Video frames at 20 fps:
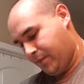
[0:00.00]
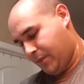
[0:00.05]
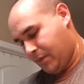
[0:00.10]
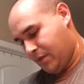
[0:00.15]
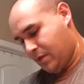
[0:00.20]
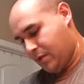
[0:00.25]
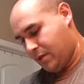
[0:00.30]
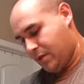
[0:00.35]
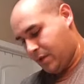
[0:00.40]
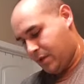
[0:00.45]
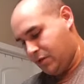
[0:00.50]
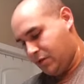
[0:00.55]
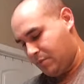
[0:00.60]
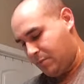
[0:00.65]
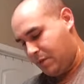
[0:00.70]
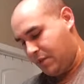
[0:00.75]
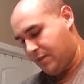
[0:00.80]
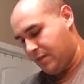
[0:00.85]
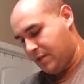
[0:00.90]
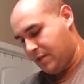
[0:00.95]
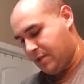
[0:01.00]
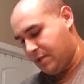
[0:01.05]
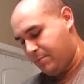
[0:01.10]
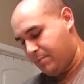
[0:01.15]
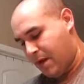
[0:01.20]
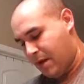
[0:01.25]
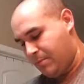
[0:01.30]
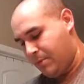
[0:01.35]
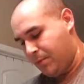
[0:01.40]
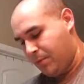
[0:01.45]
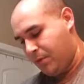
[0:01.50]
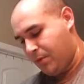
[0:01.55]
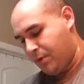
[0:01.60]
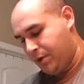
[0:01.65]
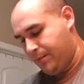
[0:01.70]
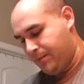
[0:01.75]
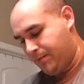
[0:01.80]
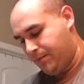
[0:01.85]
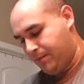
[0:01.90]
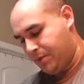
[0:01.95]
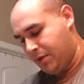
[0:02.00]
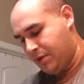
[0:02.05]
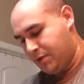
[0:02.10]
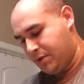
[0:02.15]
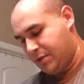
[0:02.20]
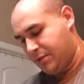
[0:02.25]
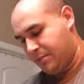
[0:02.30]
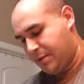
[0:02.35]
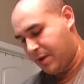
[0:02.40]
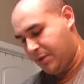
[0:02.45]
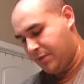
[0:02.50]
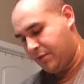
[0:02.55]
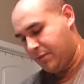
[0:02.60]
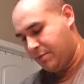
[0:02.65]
Which I use PVC pipe and wood. PVC pipe for